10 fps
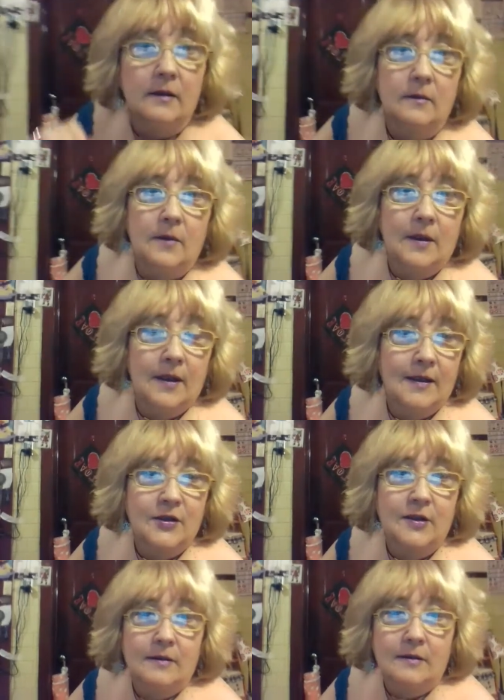well,
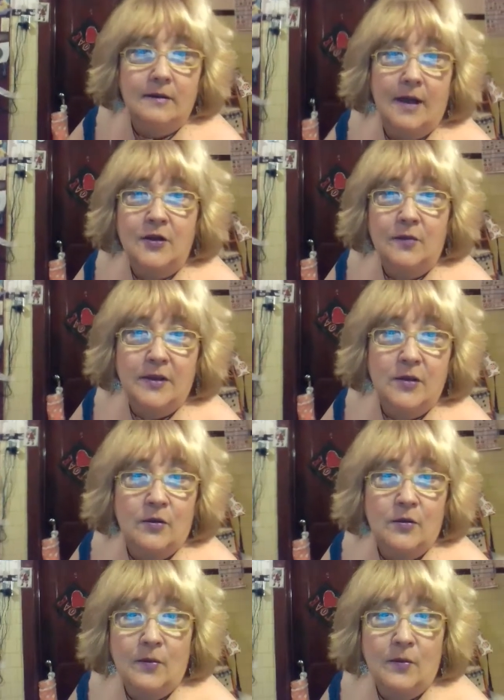actually, I should be
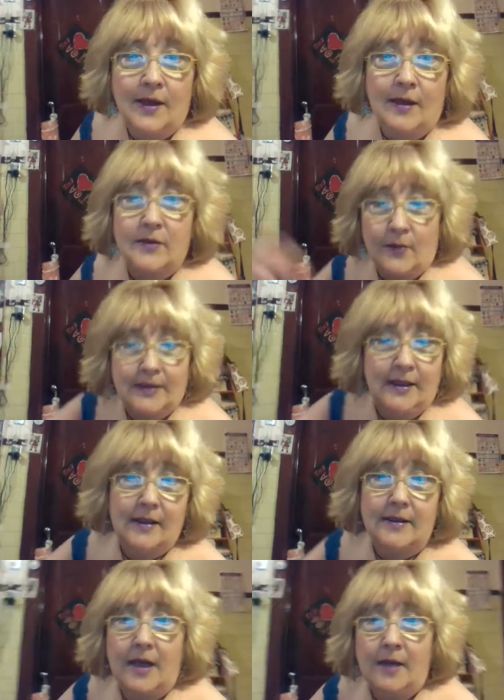turned around. So I need
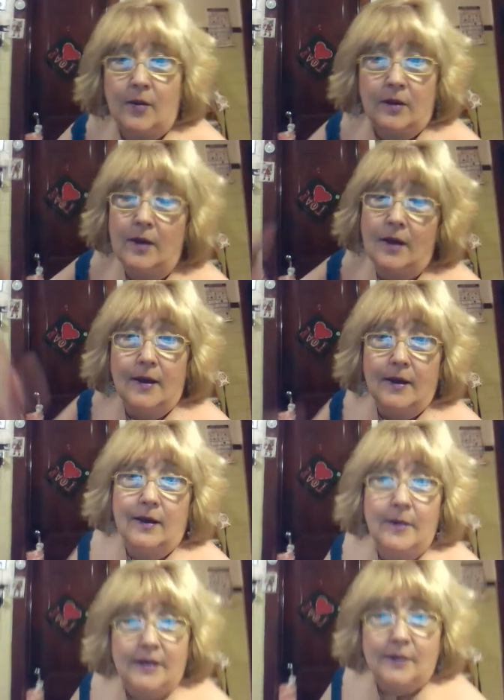a table. You
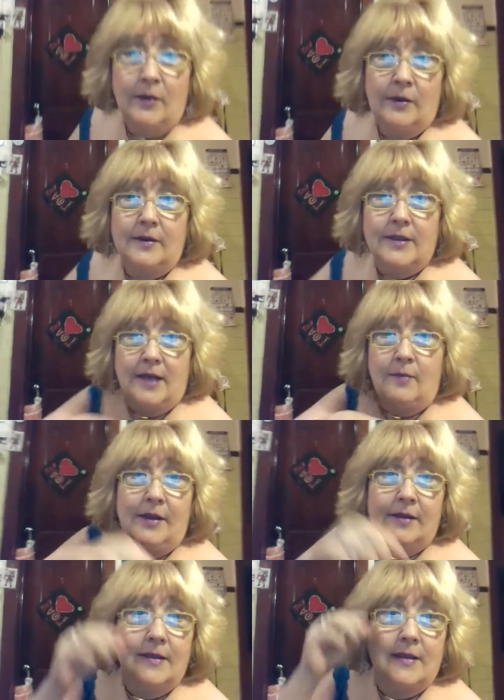know, I need to put a little table
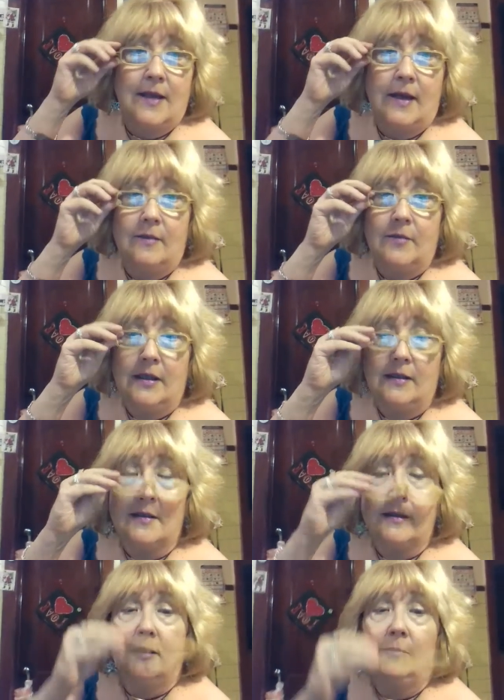on this side of me,
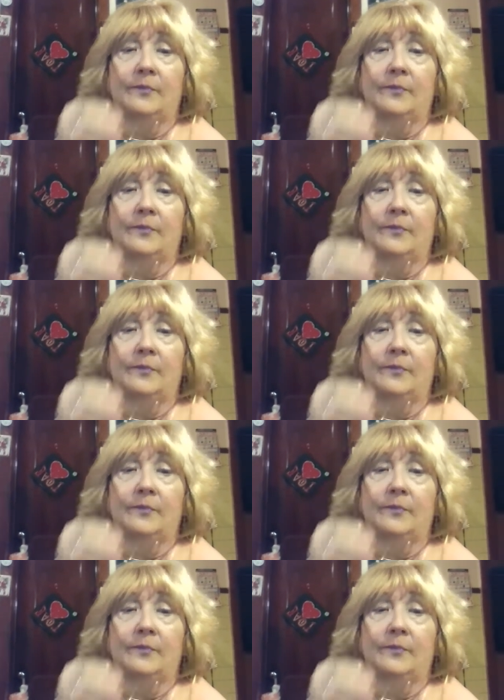so,